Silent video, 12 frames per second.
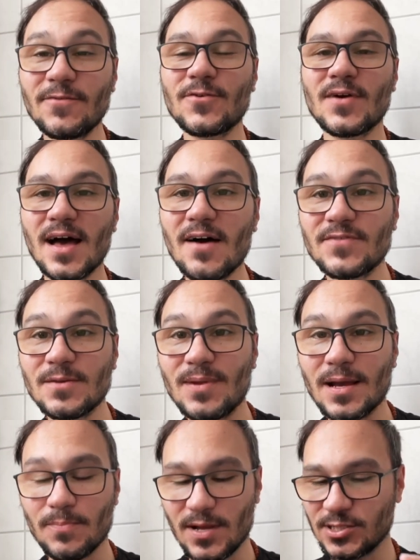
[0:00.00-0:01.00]
if you have the
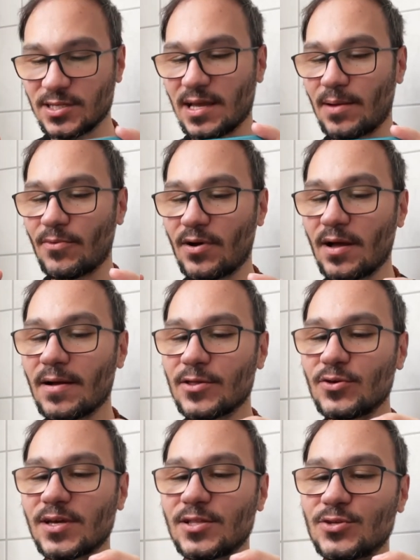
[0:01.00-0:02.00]
Blackmagic camera,
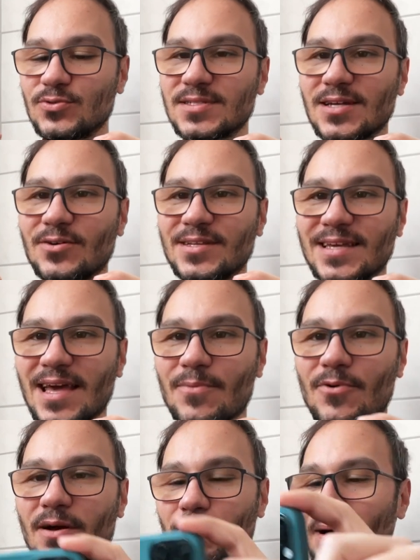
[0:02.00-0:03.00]
you can use now the
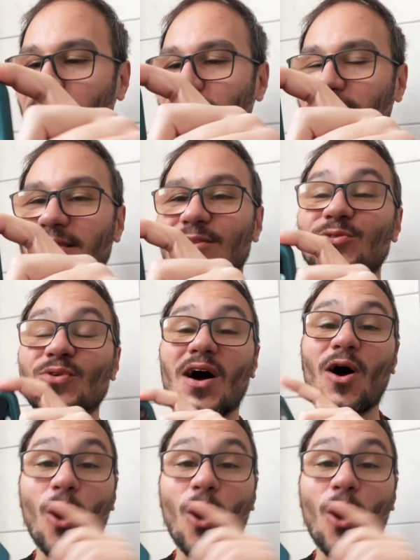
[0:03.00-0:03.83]
camera button to